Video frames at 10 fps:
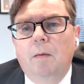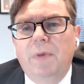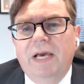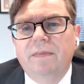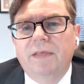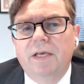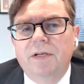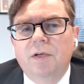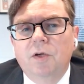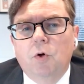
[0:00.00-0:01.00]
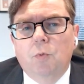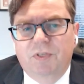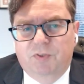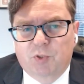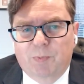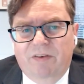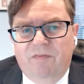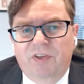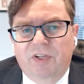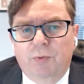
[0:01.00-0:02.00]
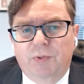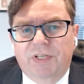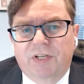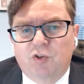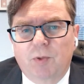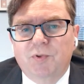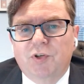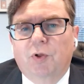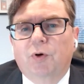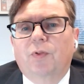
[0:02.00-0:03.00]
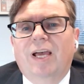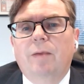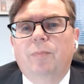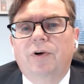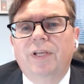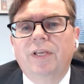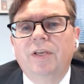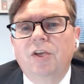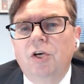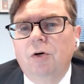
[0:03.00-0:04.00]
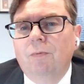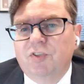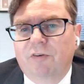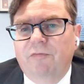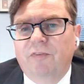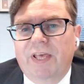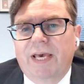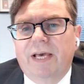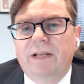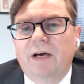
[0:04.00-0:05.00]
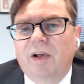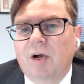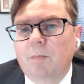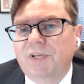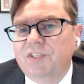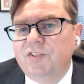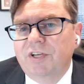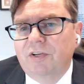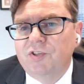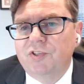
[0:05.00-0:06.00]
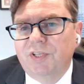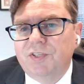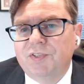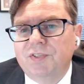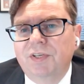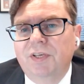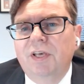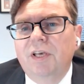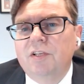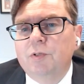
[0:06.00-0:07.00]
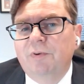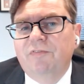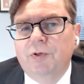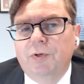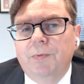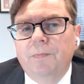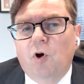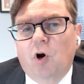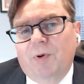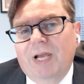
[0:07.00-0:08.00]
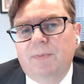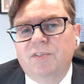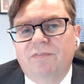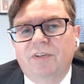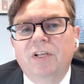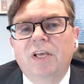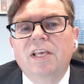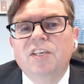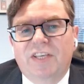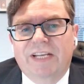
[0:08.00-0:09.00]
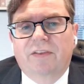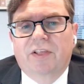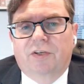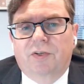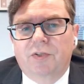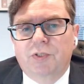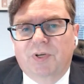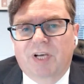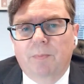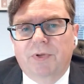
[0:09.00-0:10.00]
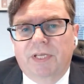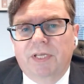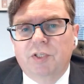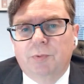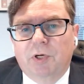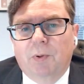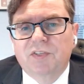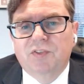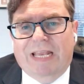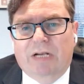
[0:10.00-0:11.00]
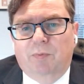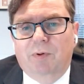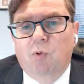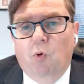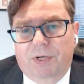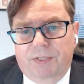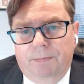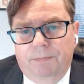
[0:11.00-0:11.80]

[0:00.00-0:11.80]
Back then, research might have included a trip to your local library, which hopefully had a company's tear sheets to review, or perhaps even sending a letter to a company to request an annual report.